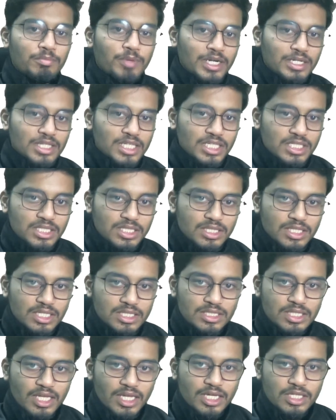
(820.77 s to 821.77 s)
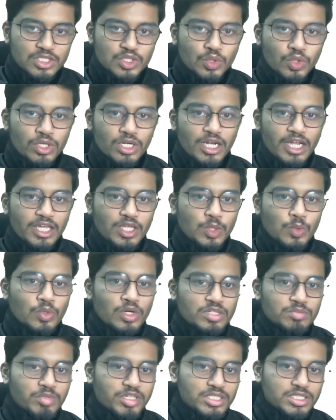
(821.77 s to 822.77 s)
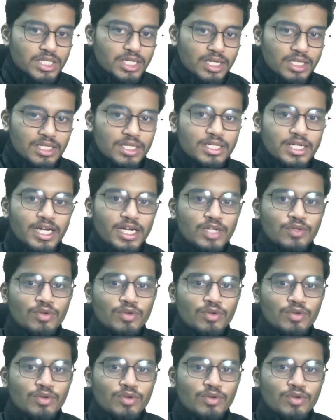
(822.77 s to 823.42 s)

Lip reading: But this thing is good. Like you are mentioning the date.